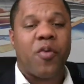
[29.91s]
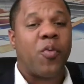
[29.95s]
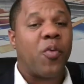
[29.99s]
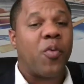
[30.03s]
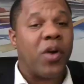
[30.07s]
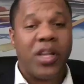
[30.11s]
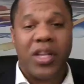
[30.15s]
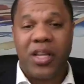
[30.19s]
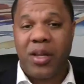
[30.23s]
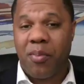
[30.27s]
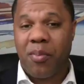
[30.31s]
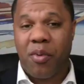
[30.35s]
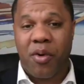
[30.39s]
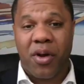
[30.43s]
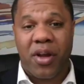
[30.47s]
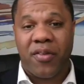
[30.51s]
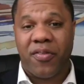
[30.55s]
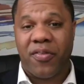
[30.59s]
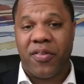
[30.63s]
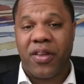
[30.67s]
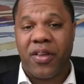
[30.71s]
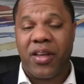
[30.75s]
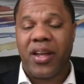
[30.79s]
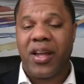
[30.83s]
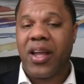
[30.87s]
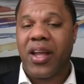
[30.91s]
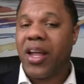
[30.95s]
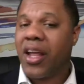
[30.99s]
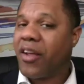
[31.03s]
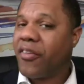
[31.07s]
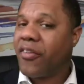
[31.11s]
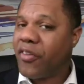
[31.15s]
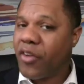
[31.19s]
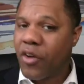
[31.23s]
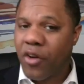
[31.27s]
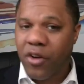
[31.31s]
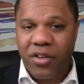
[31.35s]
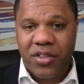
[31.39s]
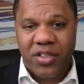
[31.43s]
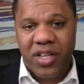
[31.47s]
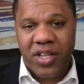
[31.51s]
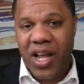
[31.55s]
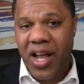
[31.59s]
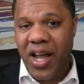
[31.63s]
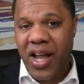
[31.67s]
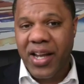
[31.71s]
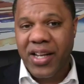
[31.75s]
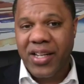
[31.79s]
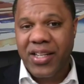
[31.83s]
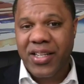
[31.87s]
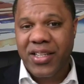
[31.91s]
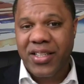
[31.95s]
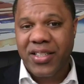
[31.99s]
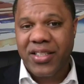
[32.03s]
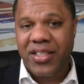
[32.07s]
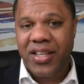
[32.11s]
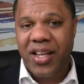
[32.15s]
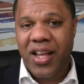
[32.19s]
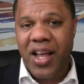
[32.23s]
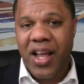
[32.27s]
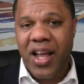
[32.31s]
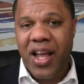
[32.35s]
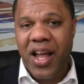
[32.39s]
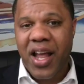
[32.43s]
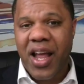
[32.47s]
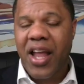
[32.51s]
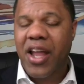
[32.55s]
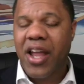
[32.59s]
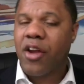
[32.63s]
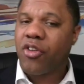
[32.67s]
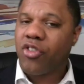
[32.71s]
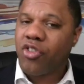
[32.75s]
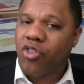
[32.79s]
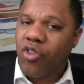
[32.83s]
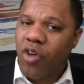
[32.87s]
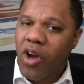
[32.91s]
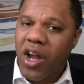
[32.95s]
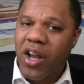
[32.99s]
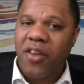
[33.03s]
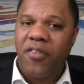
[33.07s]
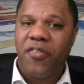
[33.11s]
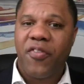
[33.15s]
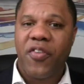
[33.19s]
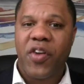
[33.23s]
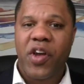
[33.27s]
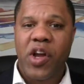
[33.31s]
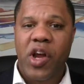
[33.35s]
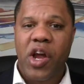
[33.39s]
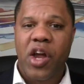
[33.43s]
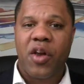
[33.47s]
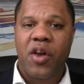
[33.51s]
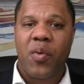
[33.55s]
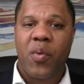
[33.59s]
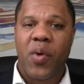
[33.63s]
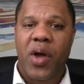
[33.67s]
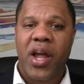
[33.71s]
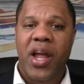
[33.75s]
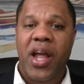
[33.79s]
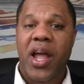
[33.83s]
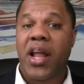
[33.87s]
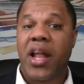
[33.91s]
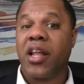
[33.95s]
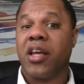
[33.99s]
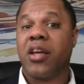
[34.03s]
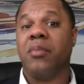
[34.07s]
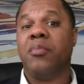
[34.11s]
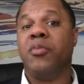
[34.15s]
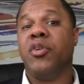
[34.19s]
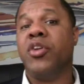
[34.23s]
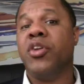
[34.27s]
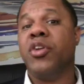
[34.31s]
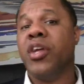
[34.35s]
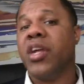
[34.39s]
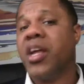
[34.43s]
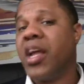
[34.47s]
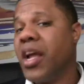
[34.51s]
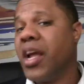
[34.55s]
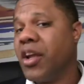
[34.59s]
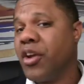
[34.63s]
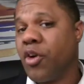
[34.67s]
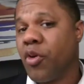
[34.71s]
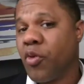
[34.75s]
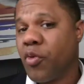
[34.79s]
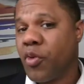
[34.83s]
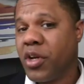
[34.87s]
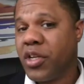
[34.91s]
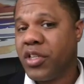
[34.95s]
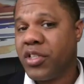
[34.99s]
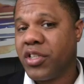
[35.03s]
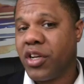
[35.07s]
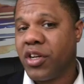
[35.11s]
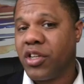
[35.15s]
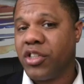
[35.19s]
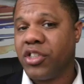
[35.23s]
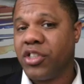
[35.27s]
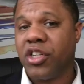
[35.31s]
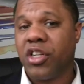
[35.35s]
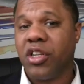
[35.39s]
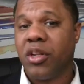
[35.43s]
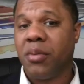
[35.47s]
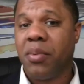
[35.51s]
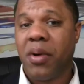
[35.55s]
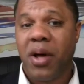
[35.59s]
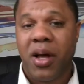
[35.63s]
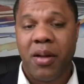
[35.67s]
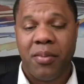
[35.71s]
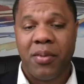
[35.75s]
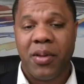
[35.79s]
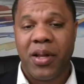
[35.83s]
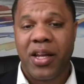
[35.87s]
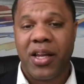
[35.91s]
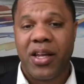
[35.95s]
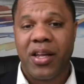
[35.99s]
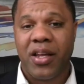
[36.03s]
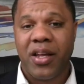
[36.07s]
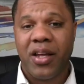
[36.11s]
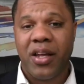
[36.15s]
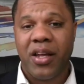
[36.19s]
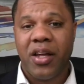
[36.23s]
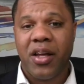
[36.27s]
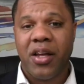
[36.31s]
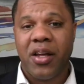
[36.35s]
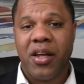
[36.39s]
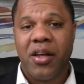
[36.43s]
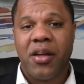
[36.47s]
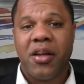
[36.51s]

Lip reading: Really briefly, if you're a scientist, and you're trying to figure out a way how to communicate your research to the public,